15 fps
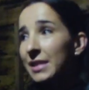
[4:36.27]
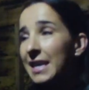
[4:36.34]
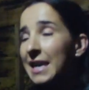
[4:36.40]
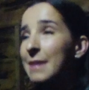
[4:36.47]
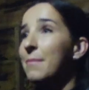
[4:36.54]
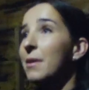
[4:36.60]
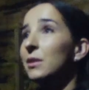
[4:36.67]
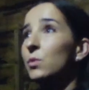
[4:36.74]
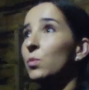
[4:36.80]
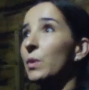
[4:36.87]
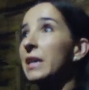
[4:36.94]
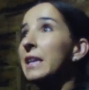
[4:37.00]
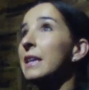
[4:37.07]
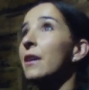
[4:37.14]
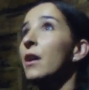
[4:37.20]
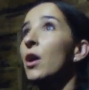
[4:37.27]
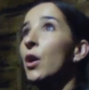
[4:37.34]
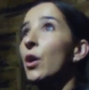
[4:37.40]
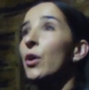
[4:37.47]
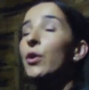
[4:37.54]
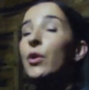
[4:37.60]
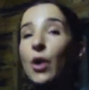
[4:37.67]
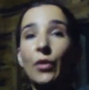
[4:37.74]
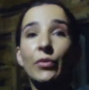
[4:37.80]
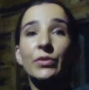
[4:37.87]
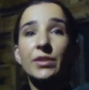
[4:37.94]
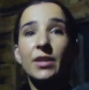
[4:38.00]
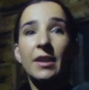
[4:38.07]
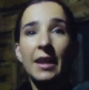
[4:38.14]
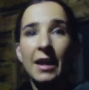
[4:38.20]
He must wee
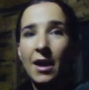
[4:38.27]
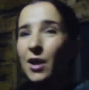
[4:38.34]
constantly.